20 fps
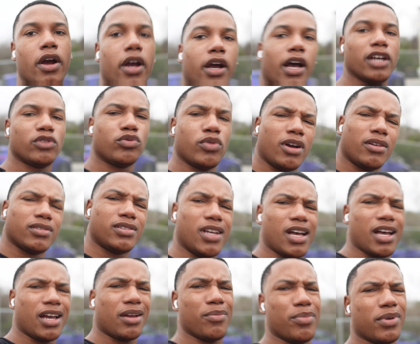right, guys, we're
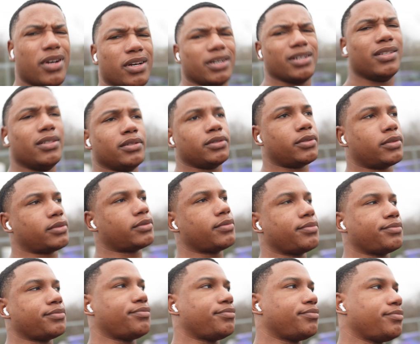outside because
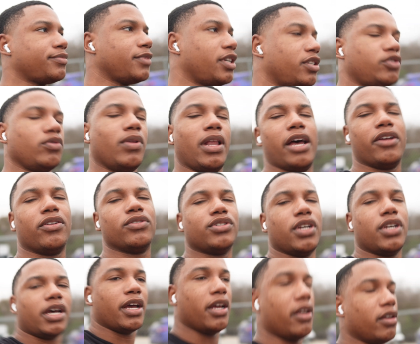it's too loud
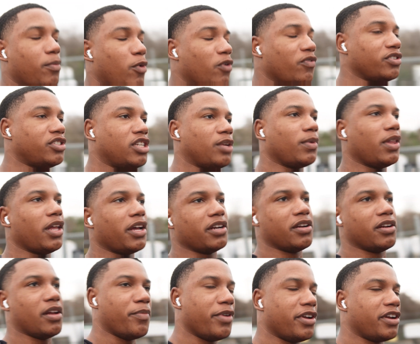inside. I'm overstimulated.
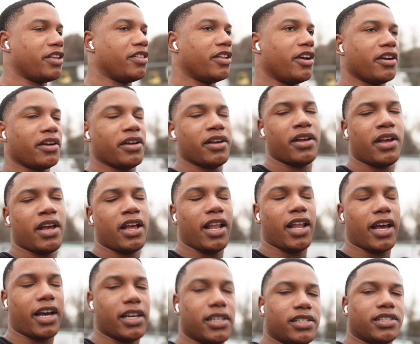I've been in there.
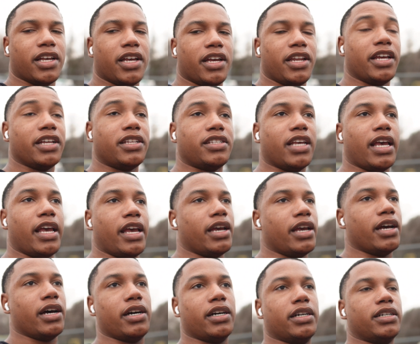Like I said, it's
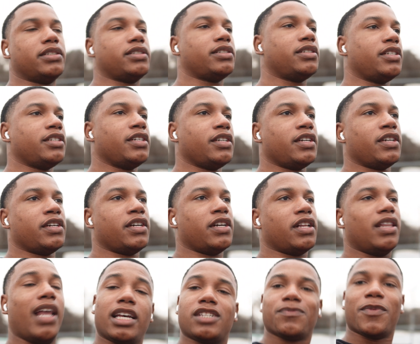a
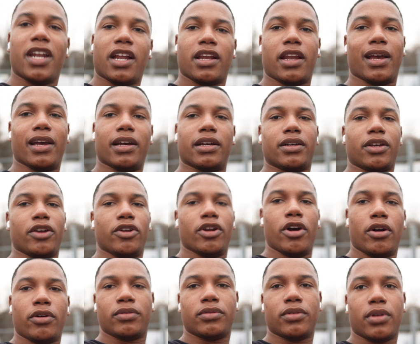last minute day,
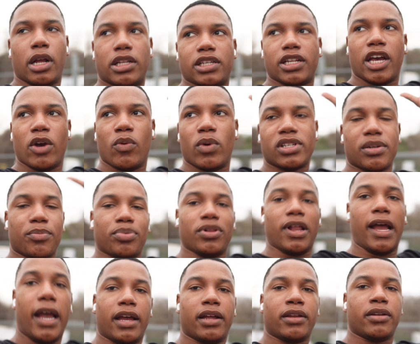Today wasn't
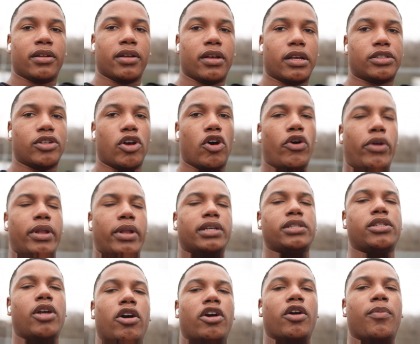planned. So let's
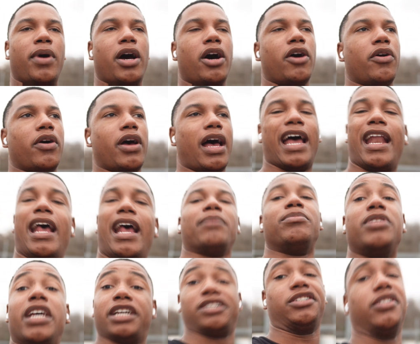talk about
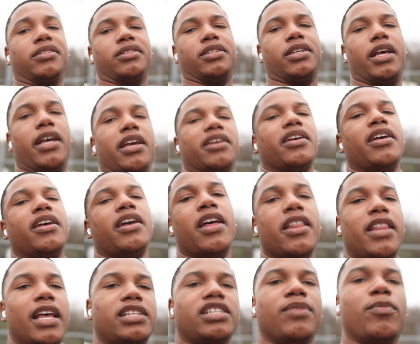adaptation today.
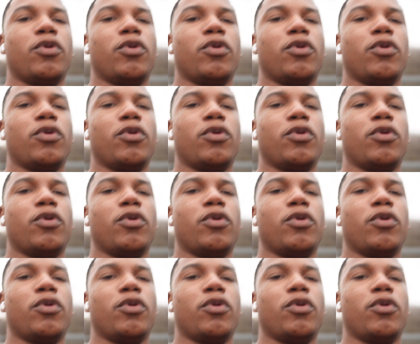That's the